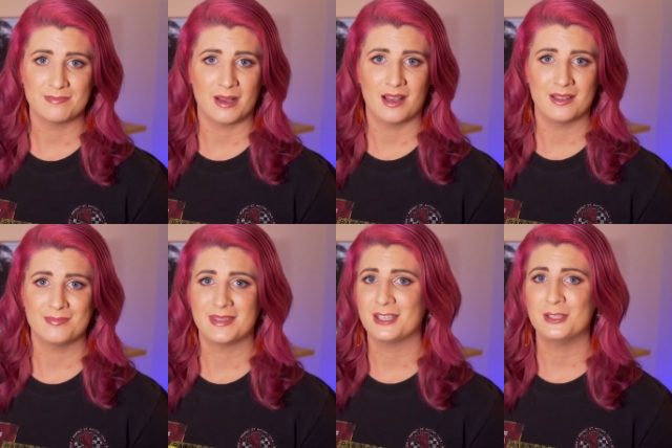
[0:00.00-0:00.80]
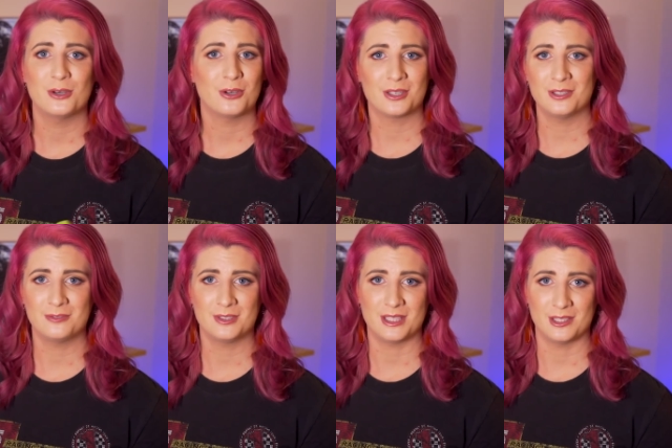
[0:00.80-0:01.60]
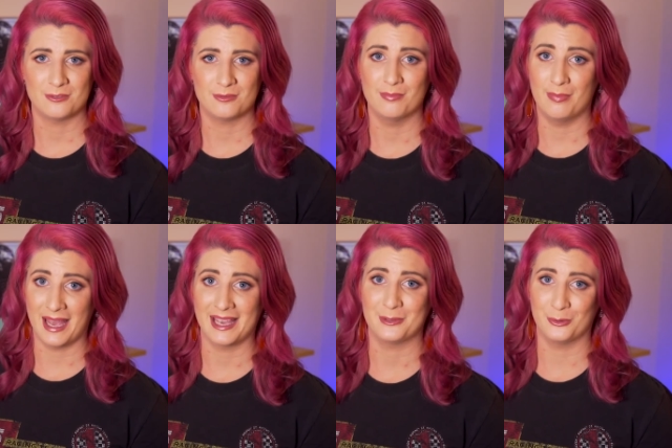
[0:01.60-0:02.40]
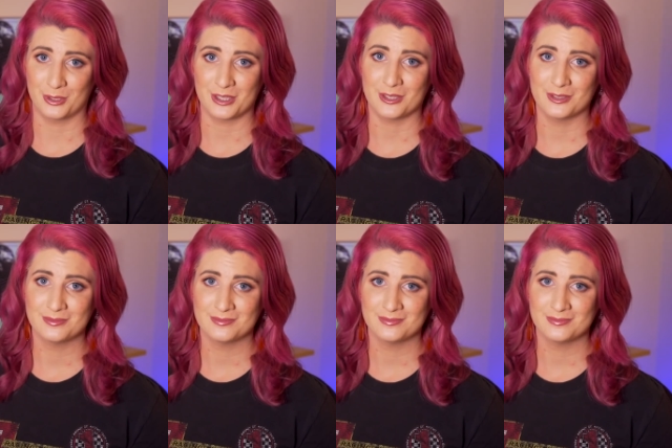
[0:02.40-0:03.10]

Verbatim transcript: but they're not going to forgive bad audio.